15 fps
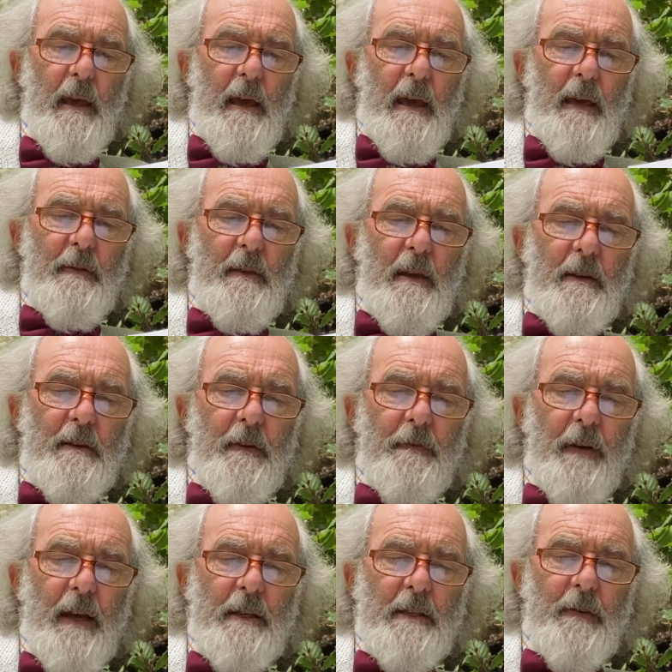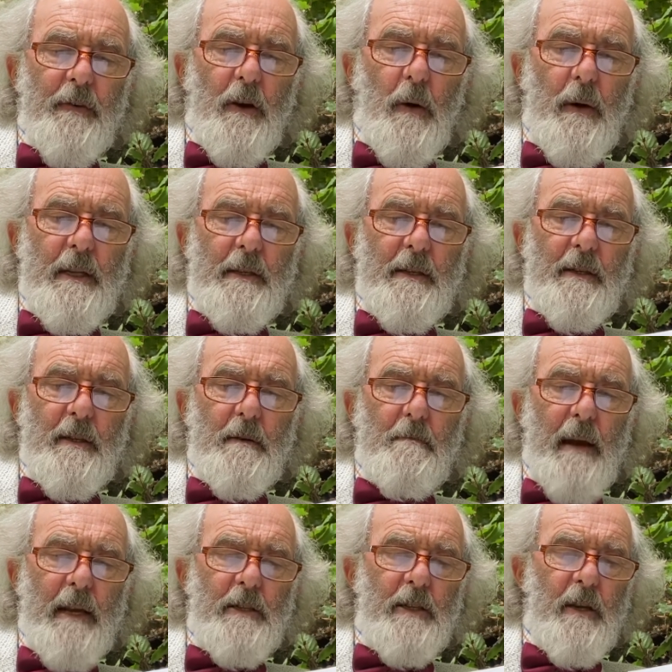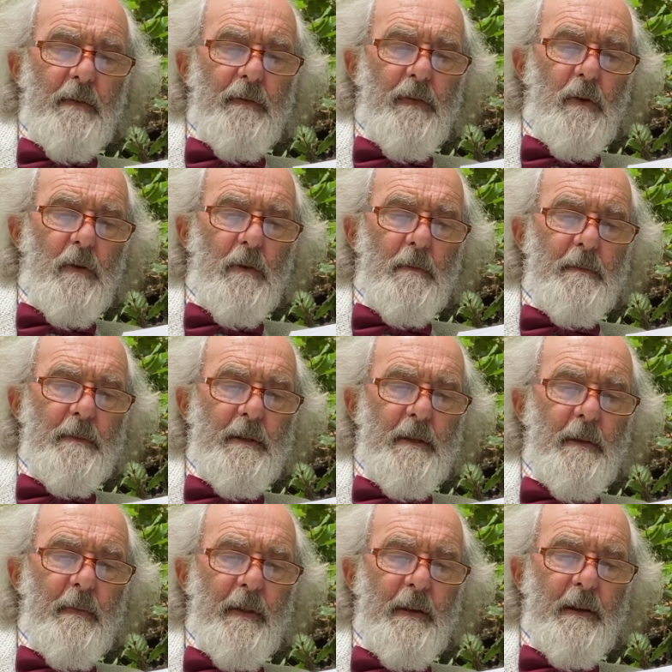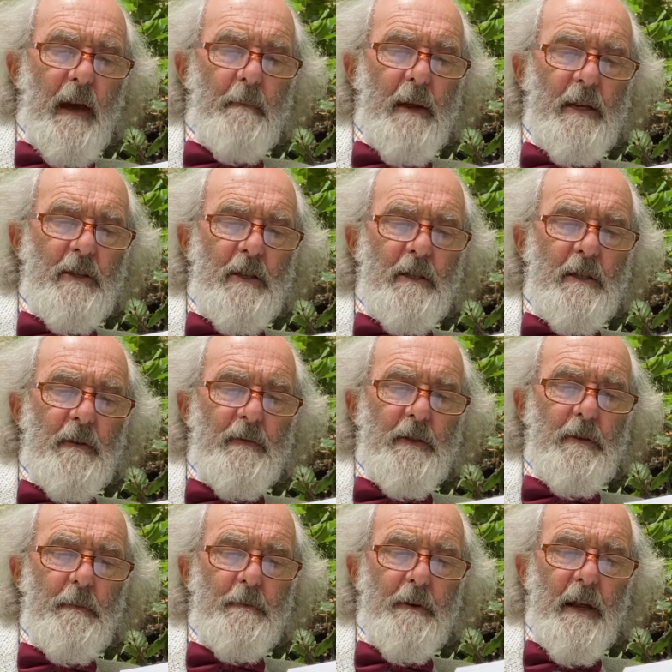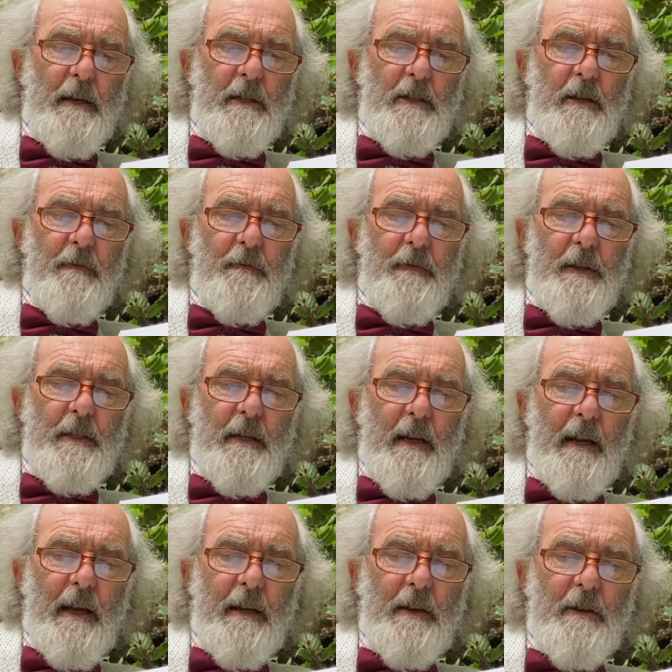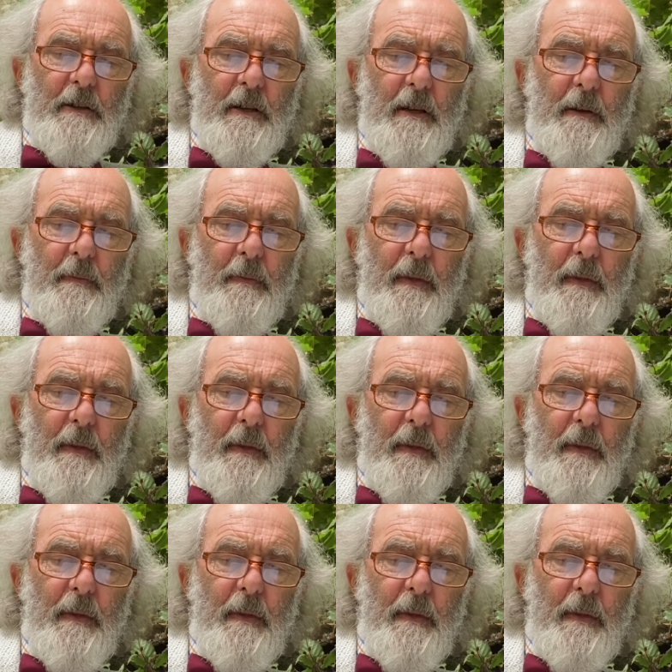In the interface of coincident matching forms, the dimensions of superenergy and physical energy,